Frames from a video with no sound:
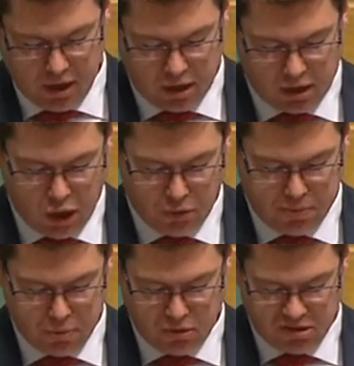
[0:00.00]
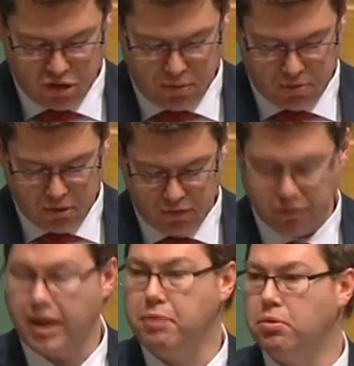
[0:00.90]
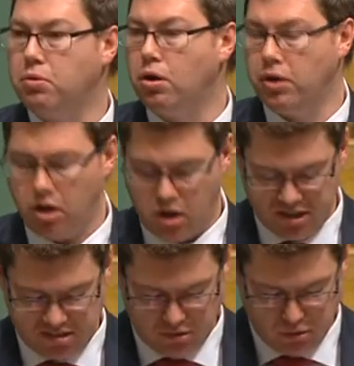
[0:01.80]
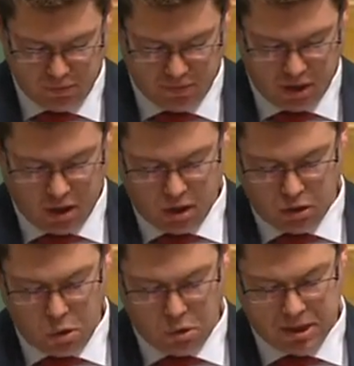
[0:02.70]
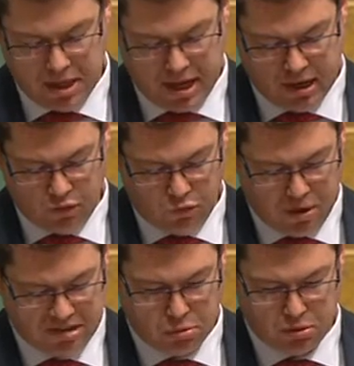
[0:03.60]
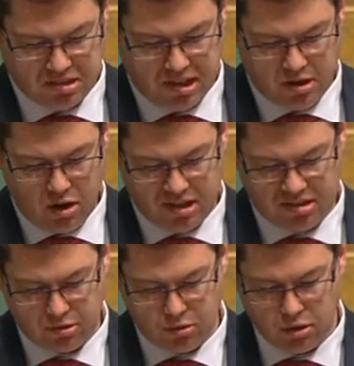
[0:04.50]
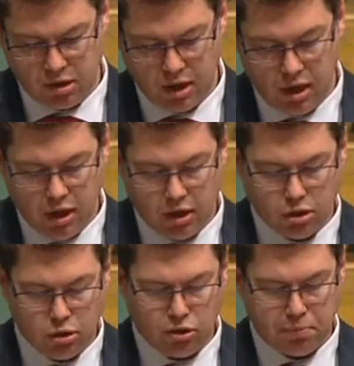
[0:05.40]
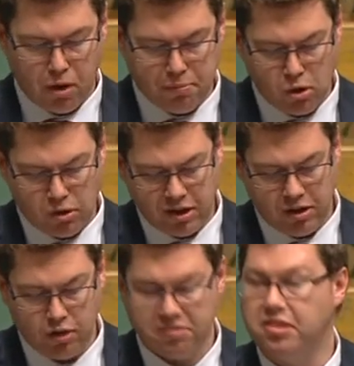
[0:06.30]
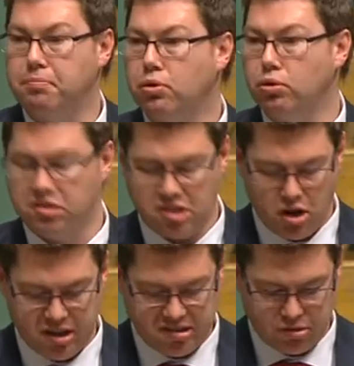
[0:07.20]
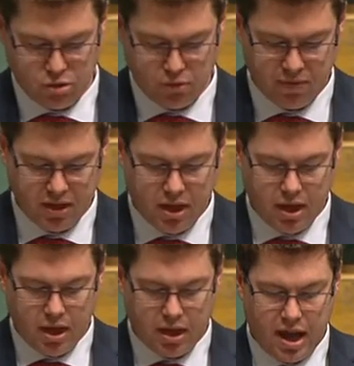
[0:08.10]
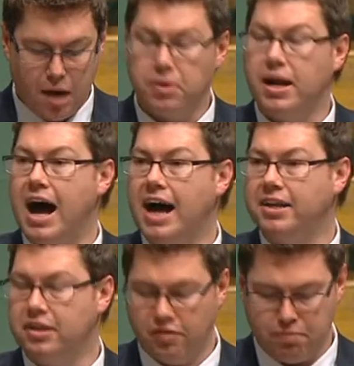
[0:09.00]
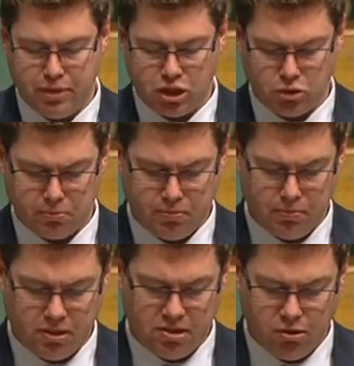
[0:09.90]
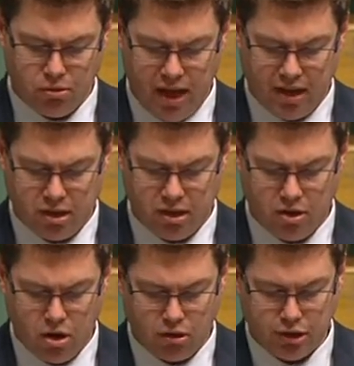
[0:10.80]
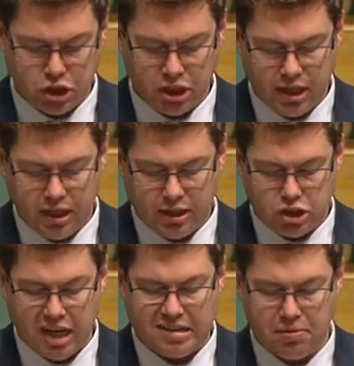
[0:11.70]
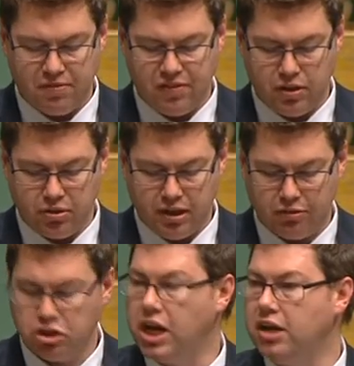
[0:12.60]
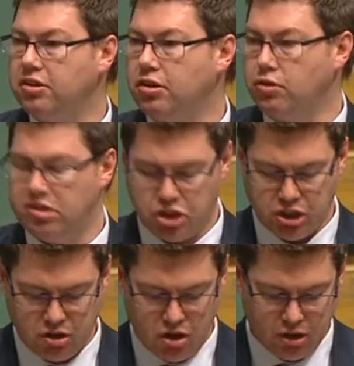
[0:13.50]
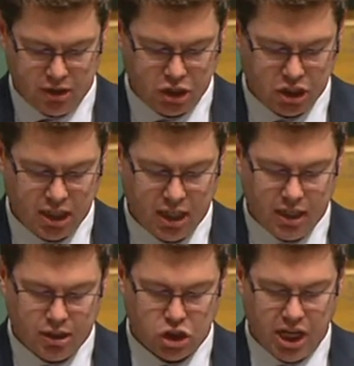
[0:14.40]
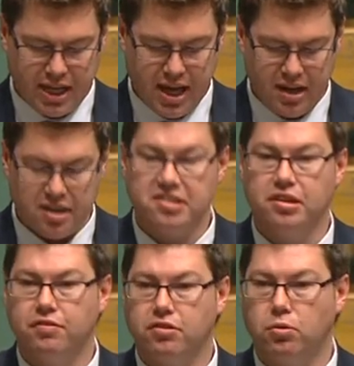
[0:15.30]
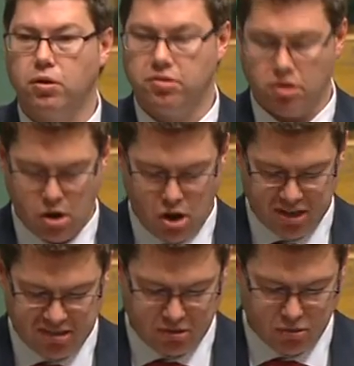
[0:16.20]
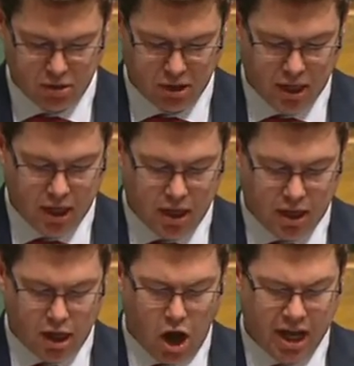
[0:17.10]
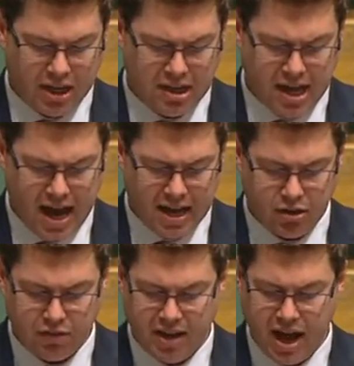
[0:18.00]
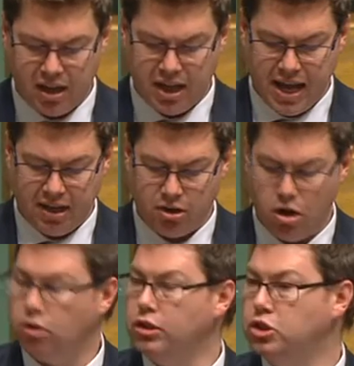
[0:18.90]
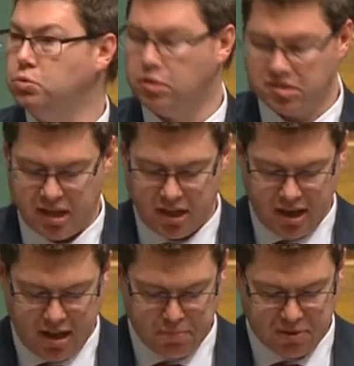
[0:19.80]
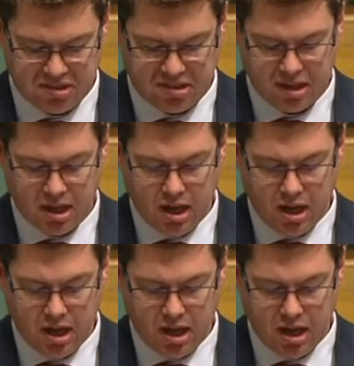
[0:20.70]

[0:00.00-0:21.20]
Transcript: Chloe Boonstoppel of Lake Macquarie High School, Courtney Young of West Wallsend High School, Luke Bimora of St Paul's High School, Cameron Arnott of Bishop Tyrrell Anglican College, Jasmine Fielding of Charlton Christian College, Jake Henderson of Toronto High School, Kaya Nian of Callahan College Wallsend Campus,